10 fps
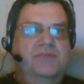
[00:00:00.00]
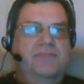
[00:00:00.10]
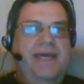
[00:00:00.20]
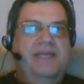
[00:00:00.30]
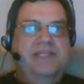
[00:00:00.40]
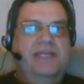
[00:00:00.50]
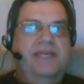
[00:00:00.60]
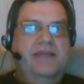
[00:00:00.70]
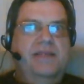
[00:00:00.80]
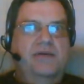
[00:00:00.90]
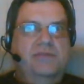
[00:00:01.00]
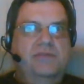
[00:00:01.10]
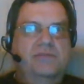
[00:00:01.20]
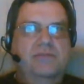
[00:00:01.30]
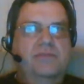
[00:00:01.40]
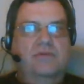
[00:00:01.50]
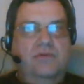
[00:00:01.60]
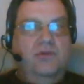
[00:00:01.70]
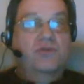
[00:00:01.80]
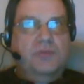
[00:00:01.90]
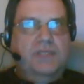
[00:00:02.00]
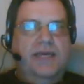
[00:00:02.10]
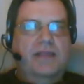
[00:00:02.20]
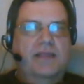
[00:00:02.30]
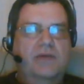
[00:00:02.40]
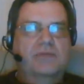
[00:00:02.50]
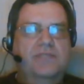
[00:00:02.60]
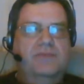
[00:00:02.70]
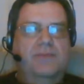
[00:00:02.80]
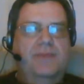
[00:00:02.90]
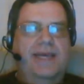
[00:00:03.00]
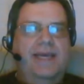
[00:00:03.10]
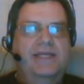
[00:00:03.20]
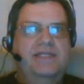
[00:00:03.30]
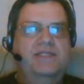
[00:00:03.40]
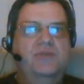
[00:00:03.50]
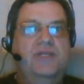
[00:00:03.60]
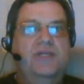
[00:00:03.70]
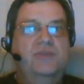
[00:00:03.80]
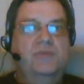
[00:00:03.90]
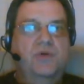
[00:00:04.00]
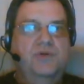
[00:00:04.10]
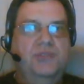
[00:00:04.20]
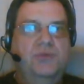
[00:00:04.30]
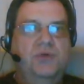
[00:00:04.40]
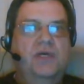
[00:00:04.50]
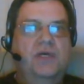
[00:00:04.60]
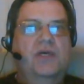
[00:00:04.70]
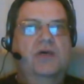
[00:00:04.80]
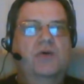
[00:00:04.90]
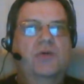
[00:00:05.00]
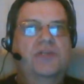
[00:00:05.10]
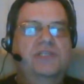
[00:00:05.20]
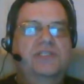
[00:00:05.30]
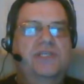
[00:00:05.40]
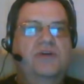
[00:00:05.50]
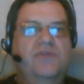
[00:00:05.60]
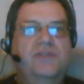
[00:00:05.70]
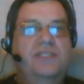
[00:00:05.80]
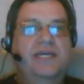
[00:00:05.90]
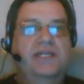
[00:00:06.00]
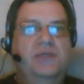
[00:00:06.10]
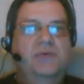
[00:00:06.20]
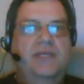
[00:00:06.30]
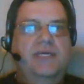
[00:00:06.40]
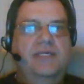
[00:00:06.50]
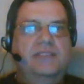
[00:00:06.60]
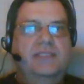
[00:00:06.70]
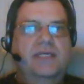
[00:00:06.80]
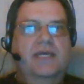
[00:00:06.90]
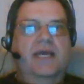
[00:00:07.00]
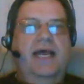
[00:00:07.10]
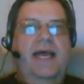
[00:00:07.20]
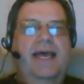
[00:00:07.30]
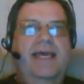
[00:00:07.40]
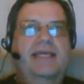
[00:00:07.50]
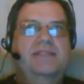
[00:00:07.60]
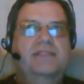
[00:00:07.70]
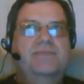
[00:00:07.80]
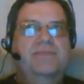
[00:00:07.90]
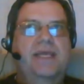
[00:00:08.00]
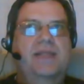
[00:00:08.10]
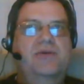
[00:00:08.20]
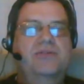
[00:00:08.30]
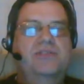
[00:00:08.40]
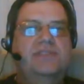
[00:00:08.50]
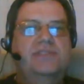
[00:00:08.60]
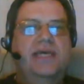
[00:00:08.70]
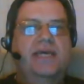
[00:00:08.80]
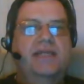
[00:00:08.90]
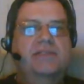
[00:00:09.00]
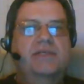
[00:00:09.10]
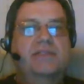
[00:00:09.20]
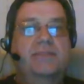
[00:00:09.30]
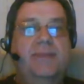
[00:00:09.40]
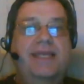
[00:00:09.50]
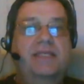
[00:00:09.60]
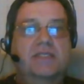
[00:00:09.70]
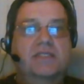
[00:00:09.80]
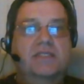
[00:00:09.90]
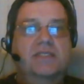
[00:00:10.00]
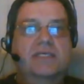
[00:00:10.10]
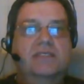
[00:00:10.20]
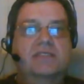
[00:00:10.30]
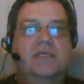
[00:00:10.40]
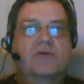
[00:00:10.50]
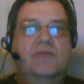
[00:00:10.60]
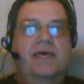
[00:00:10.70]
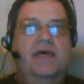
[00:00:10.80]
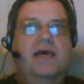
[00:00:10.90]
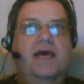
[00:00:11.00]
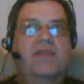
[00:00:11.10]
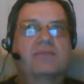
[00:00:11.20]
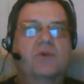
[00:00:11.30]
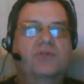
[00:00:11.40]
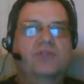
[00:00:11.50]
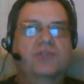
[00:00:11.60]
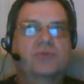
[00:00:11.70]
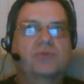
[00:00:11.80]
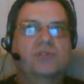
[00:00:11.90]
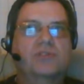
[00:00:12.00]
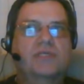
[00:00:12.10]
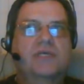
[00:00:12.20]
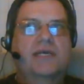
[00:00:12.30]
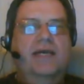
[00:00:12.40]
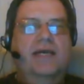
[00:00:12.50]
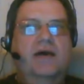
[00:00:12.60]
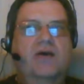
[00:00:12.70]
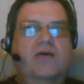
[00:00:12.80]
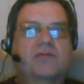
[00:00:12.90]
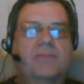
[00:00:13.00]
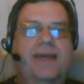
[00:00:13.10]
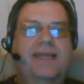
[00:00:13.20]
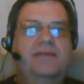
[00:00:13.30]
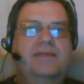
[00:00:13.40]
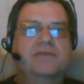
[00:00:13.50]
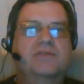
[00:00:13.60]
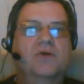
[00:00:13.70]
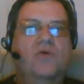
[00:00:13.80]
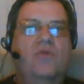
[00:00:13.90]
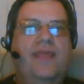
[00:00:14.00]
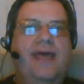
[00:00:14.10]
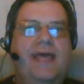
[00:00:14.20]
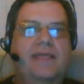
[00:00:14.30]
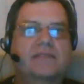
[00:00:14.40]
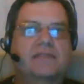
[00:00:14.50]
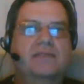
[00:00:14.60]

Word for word: can package together those, you group together those separate packages into a module, which is a self-contained unit, and then you can set dependencies so that other modules are dependent on that,